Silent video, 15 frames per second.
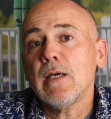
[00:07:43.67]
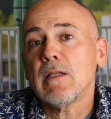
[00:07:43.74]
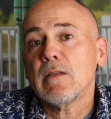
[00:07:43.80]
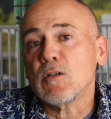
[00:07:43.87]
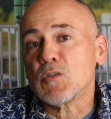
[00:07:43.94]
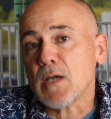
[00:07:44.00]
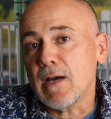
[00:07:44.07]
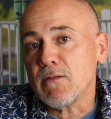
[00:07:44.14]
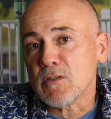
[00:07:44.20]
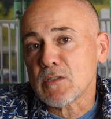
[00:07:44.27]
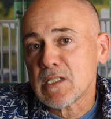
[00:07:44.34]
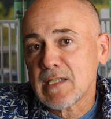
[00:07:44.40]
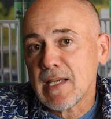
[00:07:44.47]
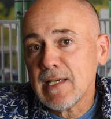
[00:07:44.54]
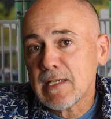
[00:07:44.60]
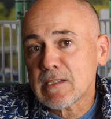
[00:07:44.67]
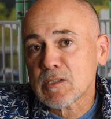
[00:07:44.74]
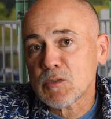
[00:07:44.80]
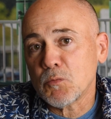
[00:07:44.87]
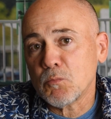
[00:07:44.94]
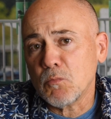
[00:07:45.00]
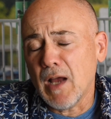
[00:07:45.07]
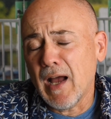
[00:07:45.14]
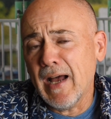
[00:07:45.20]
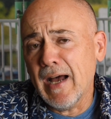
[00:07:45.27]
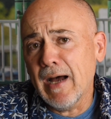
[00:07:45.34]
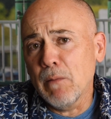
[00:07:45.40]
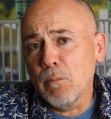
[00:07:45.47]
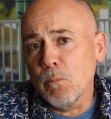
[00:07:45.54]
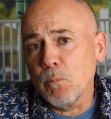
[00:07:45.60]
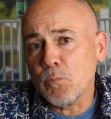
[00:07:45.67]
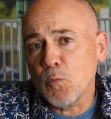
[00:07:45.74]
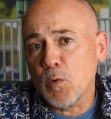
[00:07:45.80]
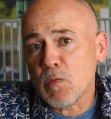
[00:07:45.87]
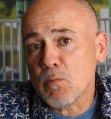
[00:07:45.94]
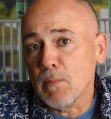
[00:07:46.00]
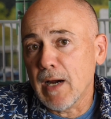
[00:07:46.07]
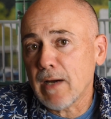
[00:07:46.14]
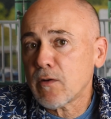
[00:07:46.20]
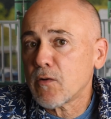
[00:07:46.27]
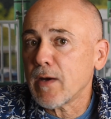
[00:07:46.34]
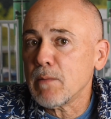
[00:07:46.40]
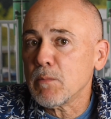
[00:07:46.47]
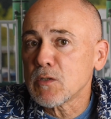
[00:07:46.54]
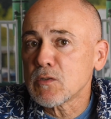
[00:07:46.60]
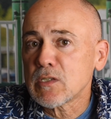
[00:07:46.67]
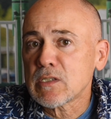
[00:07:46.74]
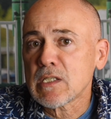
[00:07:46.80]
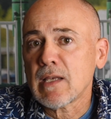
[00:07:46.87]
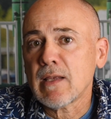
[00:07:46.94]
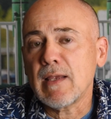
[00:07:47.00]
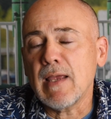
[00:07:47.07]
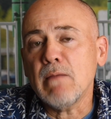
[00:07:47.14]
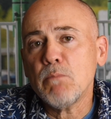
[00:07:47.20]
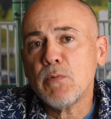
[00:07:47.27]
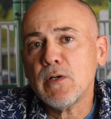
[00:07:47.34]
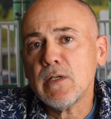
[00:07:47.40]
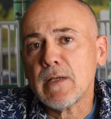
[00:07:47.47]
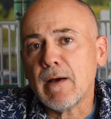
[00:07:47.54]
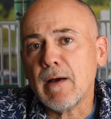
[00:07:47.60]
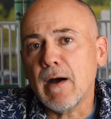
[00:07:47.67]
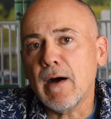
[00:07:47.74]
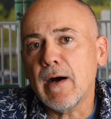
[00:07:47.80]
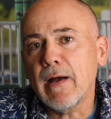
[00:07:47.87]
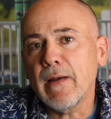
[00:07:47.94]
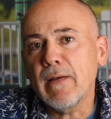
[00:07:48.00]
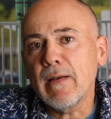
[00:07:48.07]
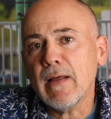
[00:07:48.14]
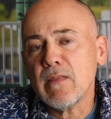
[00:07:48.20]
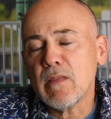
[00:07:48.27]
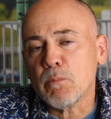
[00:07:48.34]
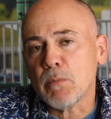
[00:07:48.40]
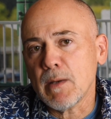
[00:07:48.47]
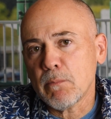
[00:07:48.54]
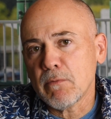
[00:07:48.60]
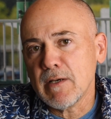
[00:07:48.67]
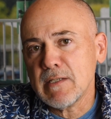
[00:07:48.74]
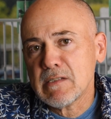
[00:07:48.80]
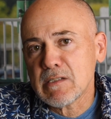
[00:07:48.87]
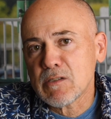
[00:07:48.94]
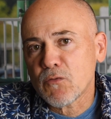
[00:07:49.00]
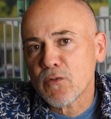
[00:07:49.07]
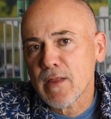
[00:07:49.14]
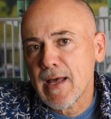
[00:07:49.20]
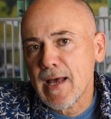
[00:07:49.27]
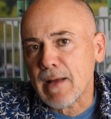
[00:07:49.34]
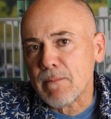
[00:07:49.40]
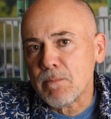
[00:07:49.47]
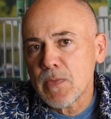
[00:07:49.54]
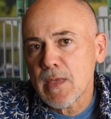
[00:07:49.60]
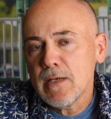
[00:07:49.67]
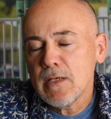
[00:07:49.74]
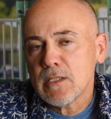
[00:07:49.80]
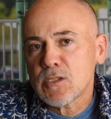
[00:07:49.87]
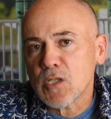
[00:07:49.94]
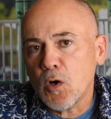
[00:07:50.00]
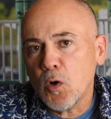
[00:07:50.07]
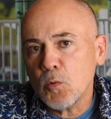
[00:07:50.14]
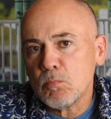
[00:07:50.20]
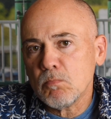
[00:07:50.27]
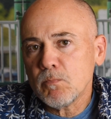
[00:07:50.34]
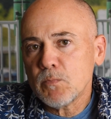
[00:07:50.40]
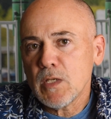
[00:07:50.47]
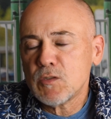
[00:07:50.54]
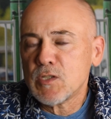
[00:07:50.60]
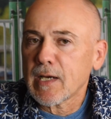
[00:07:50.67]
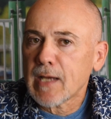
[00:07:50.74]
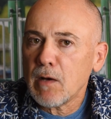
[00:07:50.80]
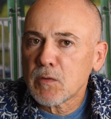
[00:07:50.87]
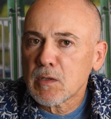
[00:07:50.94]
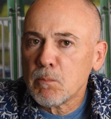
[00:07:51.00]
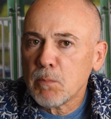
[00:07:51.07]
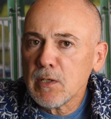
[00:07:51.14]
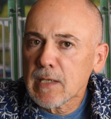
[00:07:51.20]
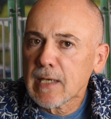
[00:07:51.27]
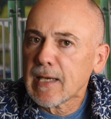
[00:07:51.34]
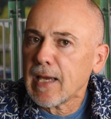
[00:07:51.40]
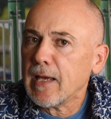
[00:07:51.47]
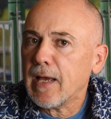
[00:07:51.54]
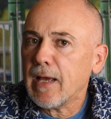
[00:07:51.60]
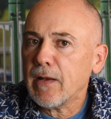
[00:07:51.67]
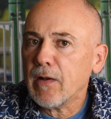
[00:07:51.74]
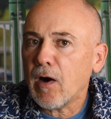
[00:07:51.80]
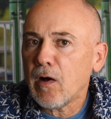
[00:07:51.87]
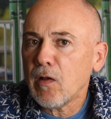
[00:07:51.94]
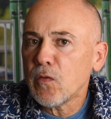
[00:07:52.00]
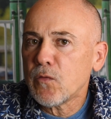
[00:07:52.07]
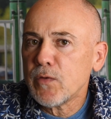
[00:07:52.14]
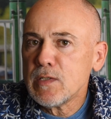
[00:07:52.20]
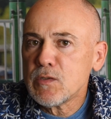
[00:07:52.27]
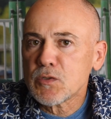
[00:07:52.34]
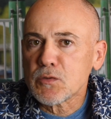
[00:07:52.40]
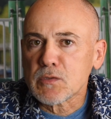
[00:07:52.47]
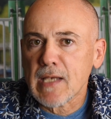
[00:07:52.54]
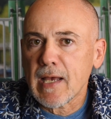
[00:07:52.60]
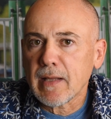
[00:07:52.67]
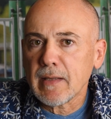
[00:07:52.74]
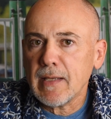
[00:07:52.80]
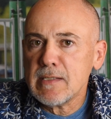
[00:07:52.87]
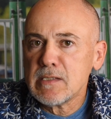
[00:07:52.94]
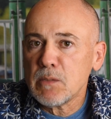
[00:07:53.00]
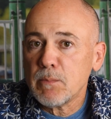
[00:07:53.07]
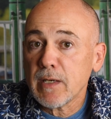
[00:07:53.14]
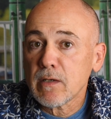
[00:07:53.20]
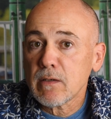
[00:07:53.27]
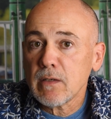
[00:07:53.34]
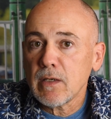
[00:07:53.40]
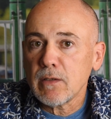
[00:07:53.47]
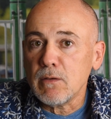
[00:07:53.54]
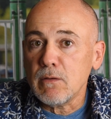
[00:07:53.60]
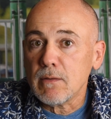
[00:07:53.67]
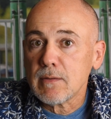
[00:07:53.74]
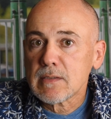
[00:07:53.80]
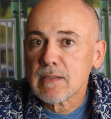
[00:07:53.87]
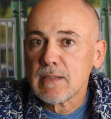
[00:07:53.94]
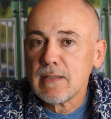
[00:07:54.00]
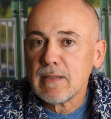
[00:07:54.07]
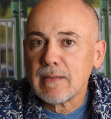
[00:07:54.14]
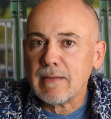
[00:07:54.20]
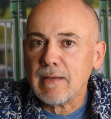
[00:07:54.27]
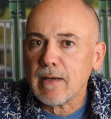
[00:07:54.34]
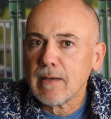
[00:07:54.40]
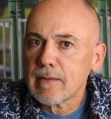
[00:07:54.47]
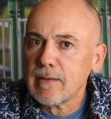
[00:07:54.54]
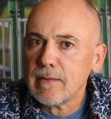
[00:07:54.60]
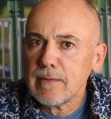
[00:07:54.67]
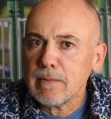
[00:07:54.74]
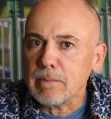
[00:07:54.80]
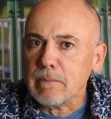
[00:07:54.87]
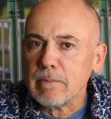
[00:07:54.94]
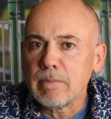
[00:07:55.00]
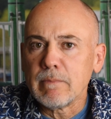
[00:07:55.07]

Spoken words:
the Travers Stakes, with Mark Kramer's input on the prep races for that. So check out the book and all the features at lazybettorusa.com.